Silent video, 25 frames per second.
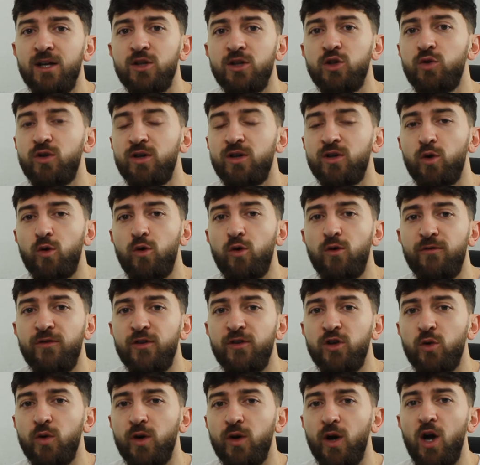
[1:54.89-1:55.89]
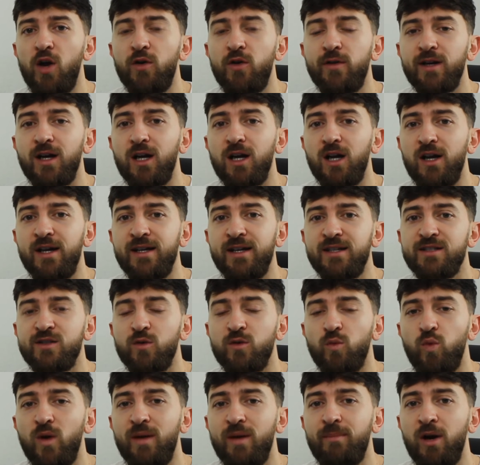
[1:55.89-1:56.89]
you can offer your current
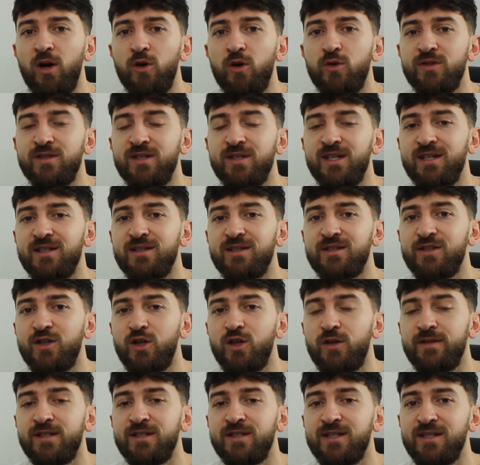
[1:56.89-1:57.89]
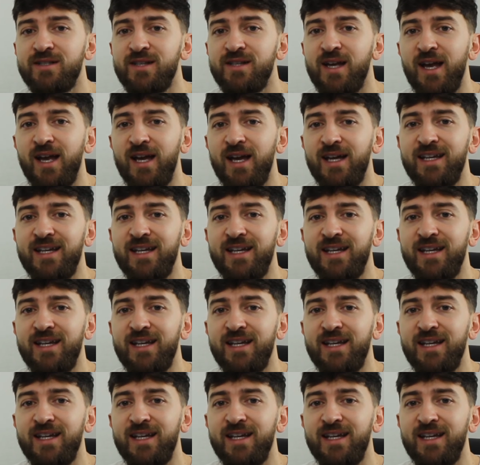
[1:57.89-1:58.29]
clients web hosting services